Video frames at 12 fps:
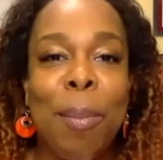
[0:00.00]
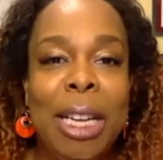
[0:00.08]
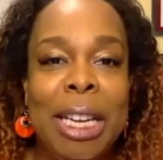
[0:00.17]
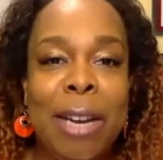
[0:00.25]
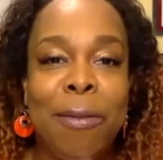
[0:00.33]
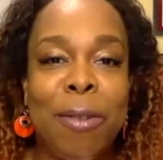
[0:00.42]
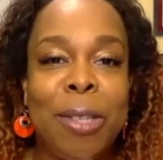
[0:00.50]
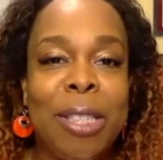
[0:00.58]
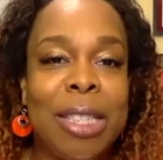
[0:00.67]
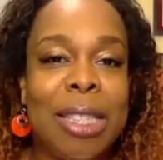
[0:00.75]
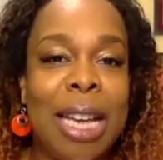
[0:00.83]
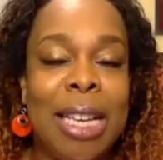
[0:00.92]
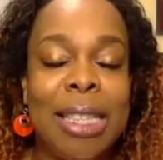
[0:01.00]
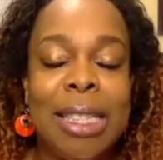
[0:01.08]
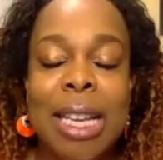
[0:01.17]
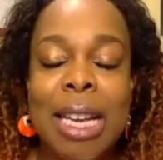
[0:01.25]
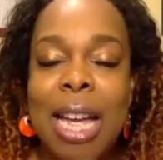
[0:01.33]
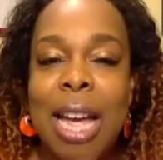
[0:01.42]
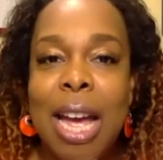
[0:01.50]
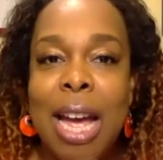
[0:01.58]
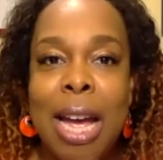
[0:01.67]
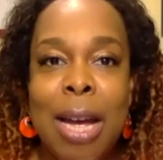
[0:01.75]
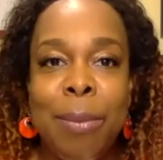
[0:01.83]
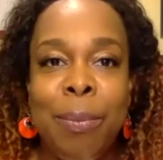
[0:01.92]
Plan for Success.
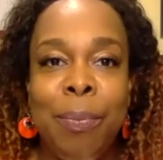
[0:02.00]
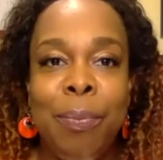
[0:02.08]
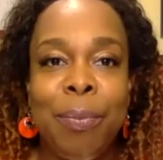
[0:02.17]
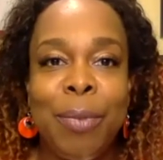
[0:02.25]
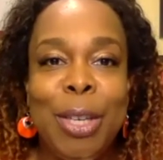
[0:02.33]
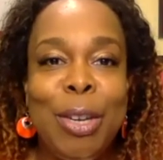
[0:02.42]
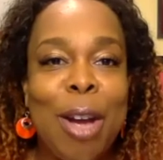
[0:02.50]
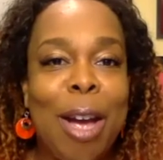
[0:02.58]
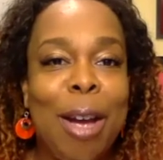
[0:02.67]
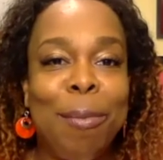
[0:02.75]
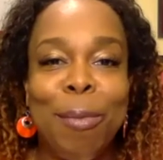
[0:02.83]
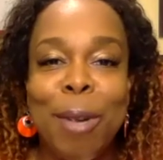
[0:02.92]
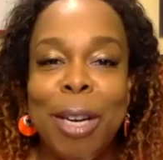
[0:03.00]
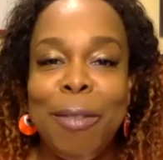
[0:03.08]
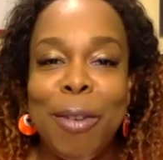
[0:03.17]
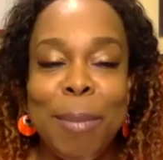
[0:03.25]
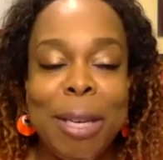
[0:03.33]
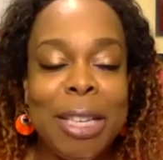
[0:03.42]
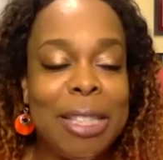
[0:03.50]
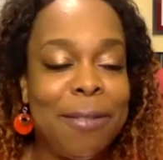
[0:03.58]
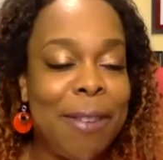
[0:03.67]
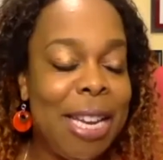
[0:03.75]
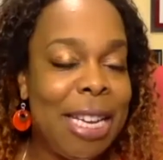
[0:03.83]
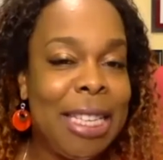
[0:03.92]
Um, you know, I'm one of your biggest
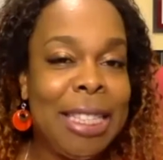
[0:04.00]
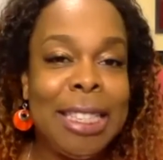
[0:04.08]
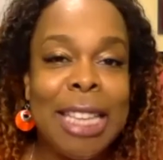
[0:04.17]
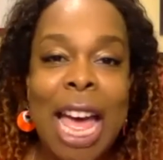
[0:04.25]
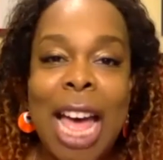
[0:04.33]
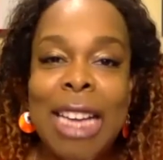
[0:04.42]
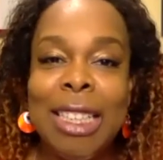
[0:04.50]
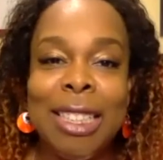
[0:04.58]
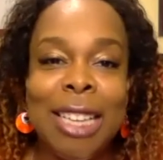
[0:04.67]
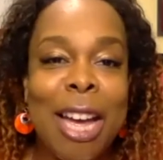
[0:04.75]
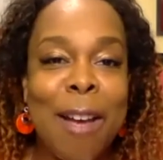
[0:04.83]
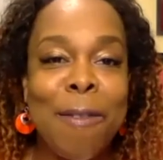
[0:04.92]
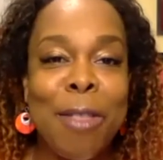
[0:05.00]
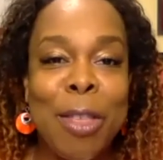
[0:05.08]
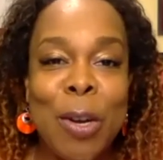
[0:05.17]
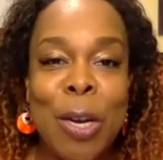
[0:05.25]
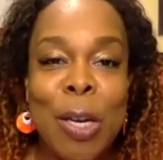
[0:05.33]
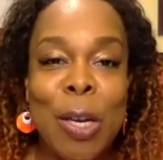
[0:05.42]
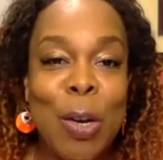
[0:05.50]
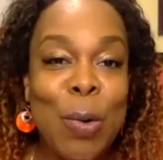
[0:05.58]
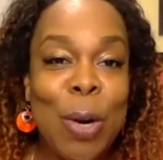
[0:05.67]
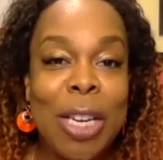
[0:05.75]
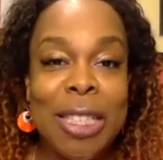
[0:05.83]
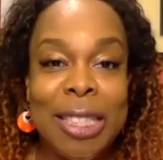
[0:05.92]
fans. I love the
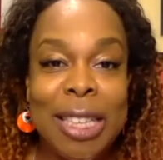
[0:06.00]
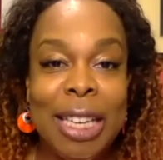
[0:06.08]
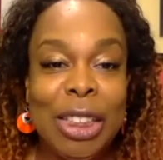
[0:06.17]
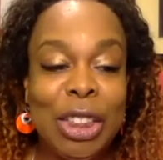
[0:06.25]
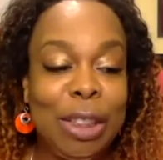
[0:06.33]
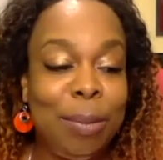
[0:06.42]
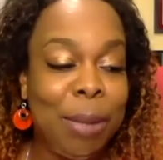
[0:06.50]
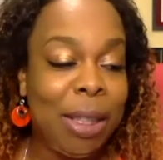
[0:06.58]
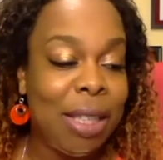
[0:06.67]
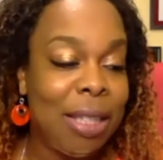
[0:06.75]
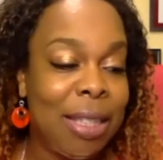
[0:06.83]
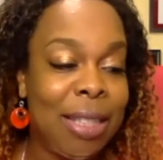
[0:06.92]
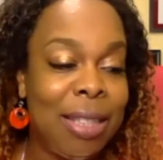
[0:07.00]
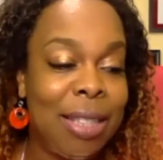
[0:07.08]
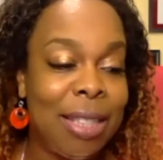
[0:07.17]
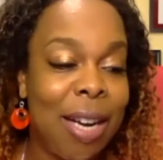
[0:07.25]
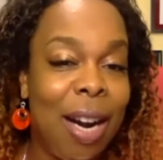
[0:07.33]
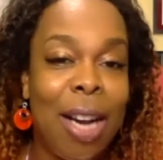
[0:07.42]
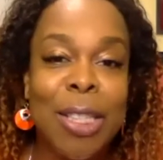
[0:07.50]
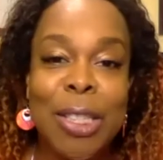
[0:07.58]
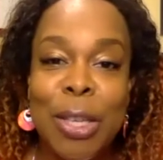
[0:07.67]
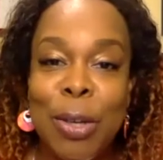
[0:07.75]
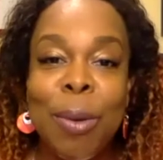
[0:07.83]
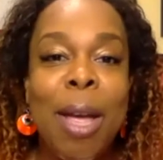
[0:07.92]
organization because it's
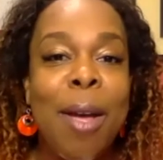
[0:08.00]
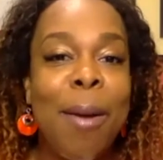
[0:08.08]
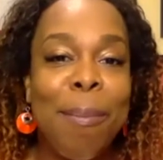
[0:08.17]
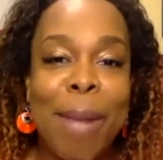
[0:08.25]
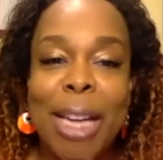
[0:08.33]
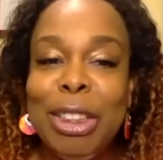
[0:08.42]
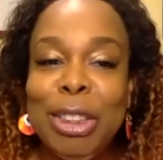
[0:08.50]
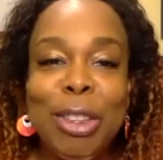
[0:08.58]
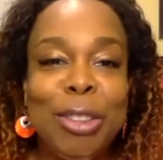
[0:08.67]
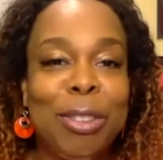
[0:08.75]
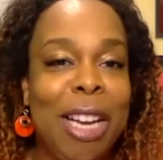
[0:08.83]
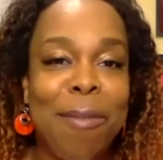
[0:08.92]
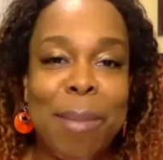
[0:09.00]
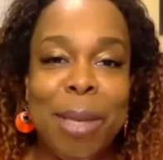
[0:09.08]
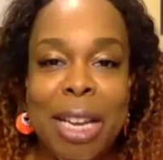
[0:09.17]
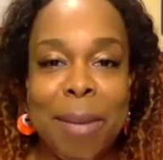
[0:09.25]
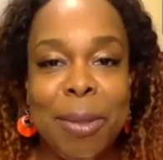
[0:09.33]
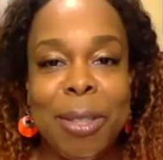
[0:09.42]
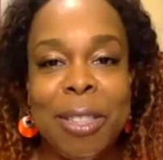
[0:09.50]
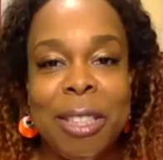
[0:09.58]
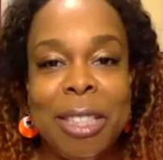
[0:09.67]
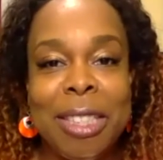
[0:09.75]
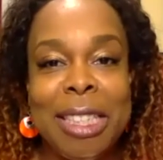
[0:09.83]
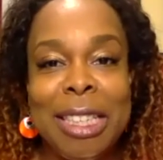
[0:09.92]
also my children have been able
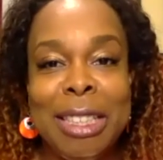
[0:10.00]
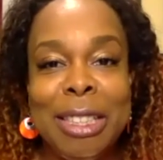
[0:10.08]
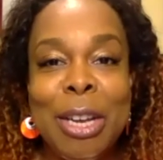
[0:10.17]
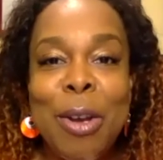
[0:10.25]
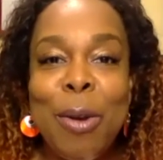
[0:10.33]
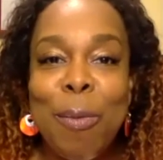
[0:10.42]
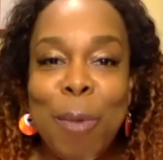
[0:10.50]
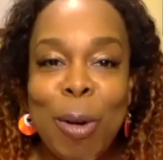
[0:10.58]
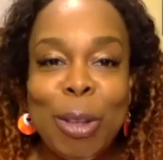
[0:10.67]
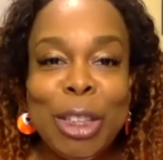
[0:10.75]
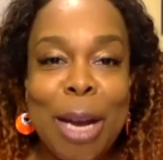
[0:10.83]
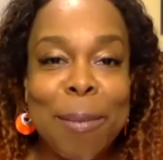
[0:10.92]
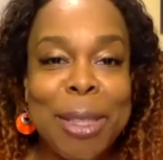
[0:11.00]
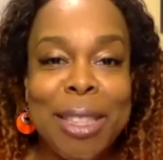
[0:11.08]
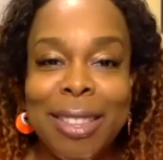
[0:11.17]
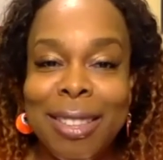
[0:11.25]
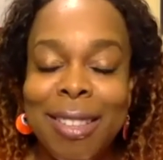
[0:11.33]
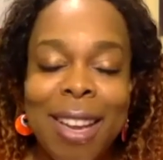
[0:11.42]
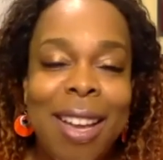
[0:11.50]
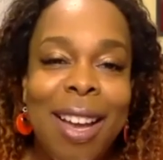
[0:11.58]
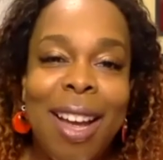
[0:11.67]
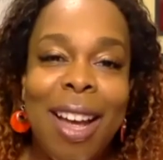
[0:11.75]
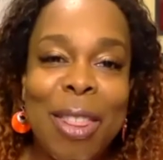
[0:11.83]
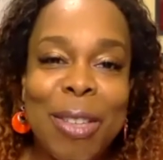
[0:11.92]
to attend workshops and
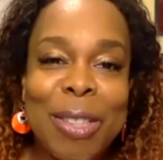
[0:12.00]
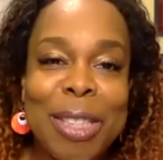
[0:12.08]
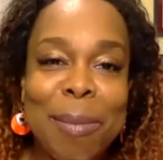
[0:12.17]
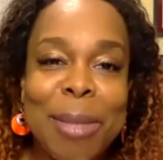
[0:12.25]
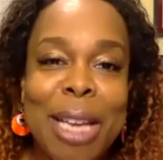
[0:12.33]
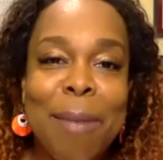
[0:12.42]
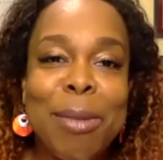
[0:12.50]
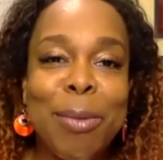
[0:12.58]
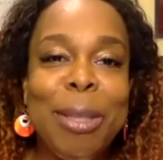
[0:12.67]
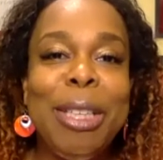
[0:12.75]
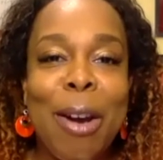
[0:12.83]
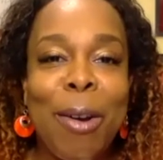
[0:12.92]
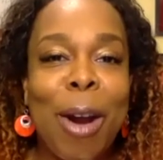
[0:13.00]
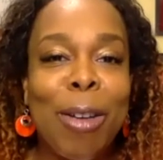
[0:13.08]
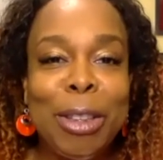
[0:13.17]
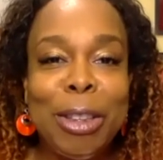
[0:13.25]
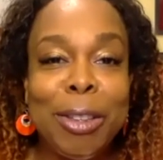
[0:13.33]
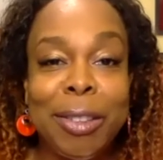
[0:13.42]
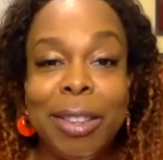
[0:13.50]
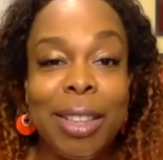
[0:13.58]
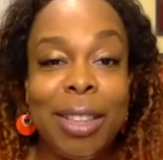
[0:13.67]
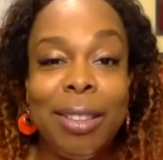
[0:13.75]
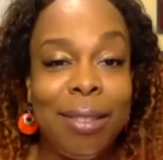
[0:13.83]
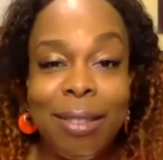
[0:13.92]
although sometimes we know our children
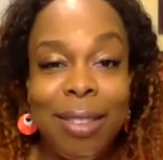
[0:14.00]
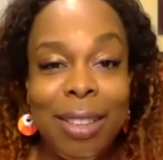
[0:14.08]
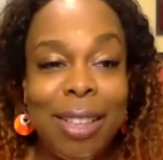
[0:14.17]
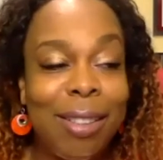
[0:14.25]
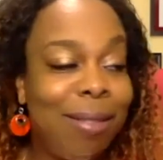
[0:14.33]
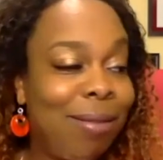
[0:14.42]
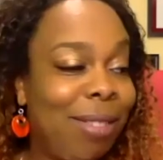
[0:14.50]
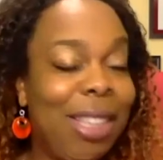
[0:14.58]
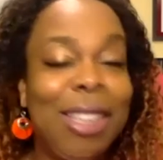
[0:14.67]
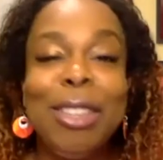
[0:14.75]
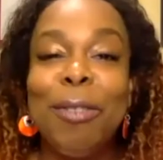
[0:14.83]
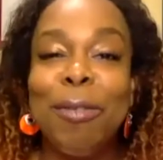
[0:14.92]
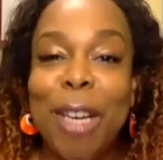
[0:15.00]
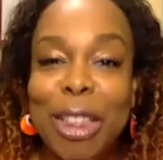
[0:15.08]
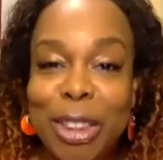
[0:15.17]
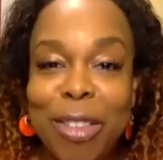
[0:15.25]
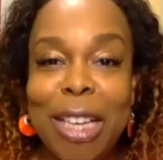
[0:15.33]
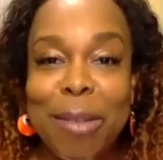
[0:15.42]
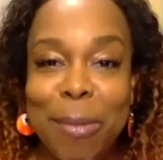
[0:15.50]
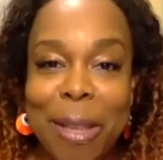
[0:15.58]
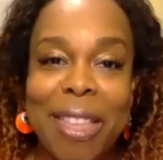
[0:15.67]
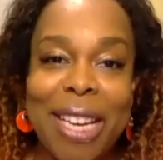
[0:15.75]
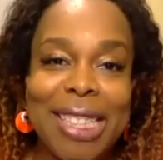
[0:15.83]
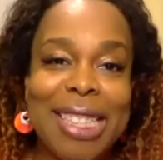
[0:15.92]
can, you know, get a little frustrated
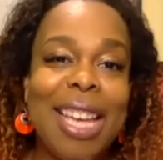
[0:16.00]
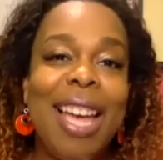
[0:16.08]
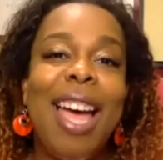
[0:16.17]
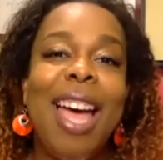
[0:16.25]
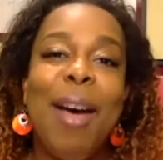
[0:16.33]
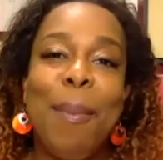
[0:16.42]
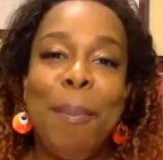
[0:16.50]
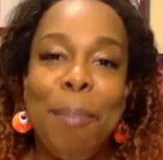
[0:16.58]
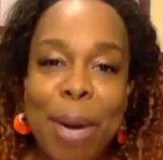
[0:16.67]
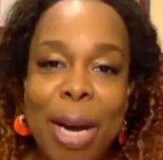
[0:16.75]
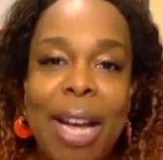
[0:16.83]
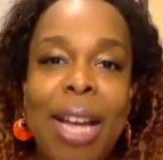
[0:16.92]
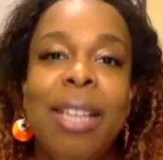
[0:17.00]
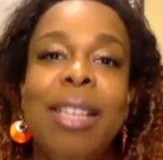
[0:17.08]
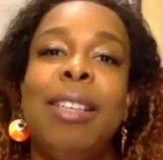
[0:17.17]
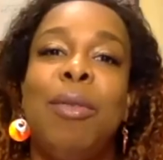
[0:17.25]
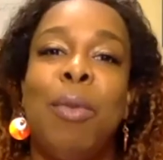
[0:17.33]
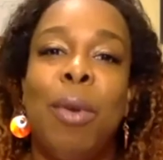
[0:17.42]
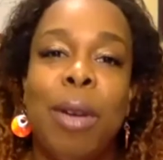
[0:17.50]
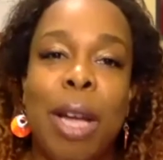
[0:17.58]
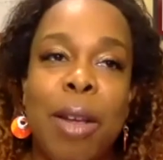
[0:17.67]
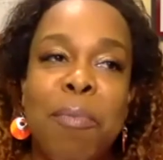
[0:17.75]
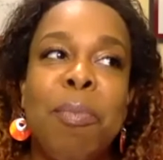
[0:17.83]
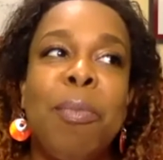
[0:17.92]
with us, but
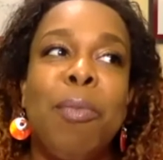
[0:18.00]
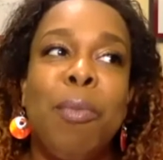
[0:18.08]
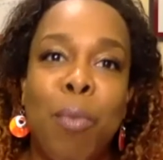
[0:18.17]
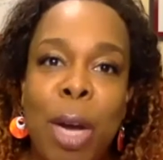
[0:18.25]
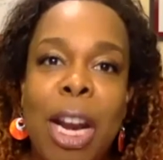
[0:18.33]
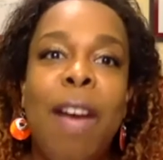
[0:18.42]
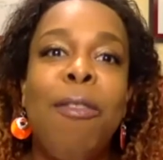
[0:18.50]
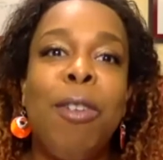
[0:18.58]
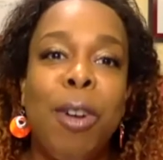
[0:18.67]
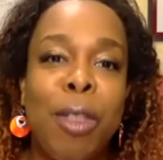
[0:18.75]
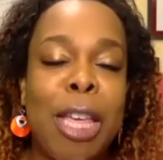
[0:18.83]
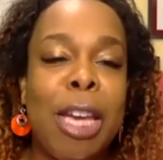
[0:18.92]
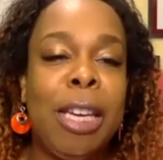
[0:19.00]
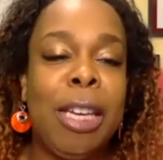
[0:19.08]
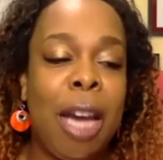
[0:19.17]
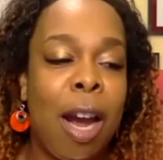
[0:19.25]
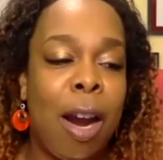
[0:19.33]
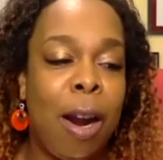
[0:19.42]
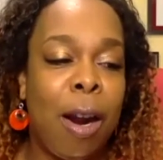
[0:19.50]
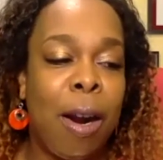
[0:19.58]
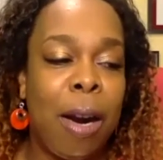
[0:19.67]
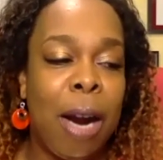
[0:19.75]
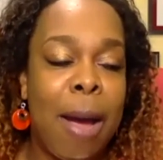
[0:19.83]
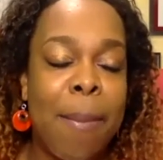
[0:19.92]
whatever they
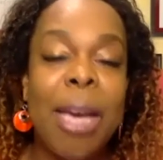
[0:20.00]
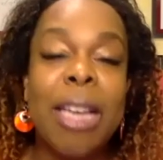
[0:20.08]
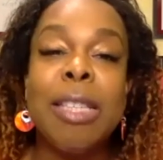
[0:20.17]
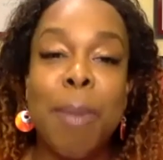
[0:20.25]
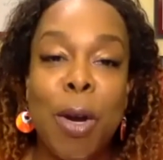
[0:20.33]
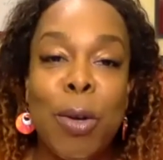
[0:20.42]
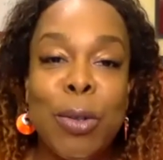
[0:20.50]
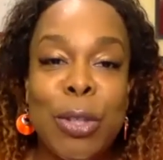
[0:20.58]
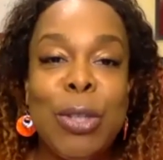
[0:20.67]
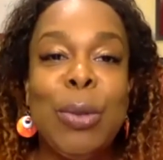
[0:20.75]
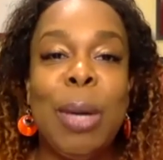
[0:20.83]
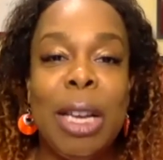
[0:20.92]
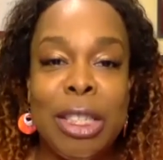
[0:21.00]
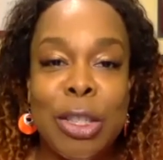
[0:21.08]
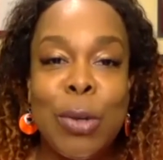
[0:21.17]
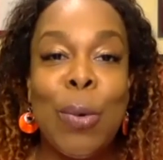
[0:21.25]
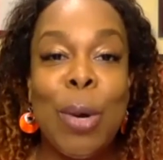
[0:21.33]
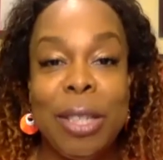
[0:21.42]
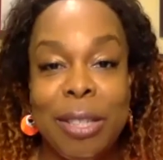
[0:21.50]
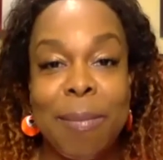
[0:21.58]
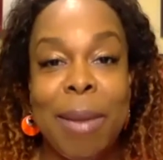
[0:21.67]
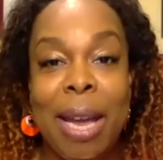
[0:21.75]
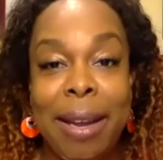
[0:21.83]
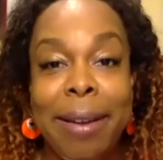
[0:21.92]
are um, exposed to, it's going to
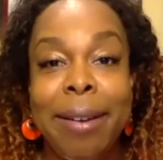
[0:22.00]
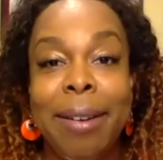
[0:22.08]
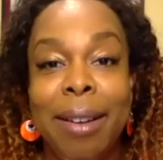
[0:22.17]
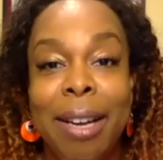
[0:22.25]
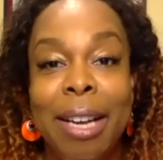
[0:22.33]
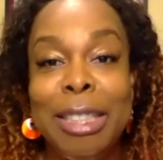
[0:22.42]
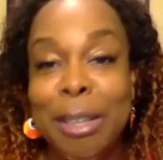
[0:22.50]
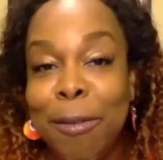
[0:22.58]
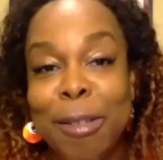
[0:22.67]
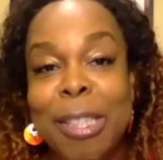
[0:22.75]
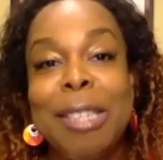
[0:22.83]
make a difference.